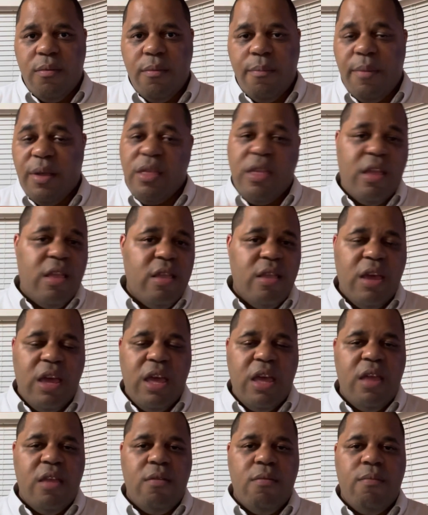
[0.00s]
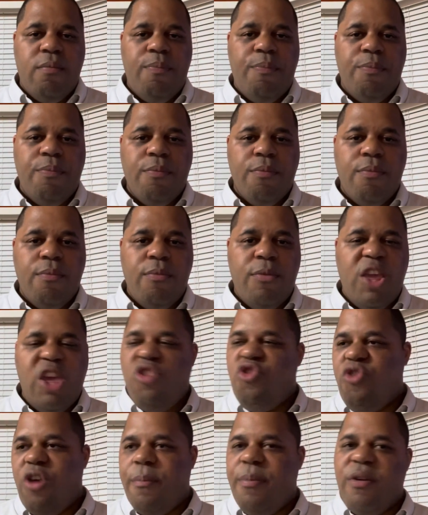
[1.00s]
But then again, you
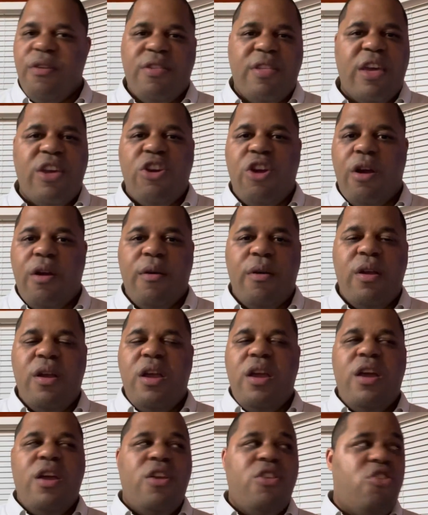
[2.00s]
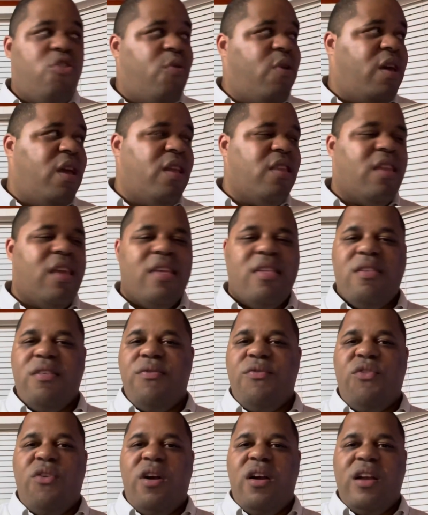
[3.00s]
Trumpers think you're doing this
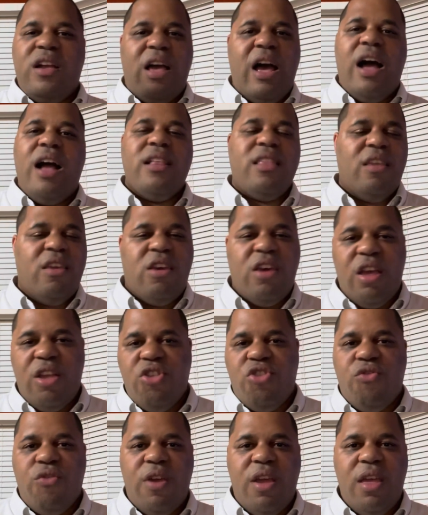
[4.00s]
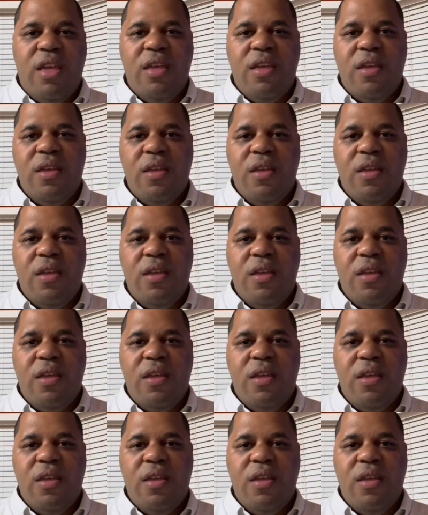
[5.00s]
for God and country,